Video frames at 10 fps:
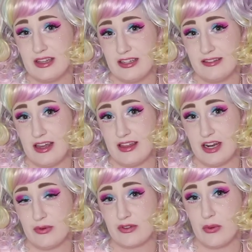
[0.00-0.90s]
did they say that
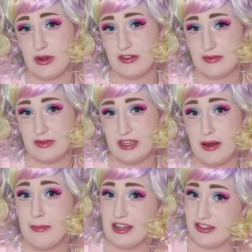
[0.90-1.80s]
it was going to be
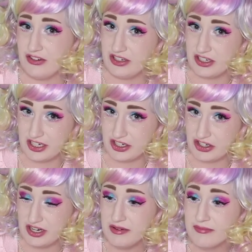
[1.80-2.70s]
My Strange
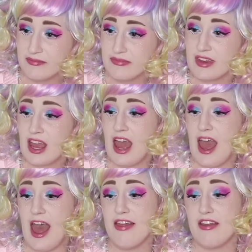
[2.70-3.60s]
Addiction.
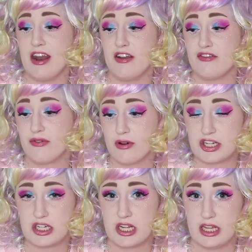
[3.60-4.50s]
And then
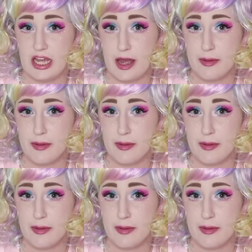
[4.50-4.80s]
unfortunately,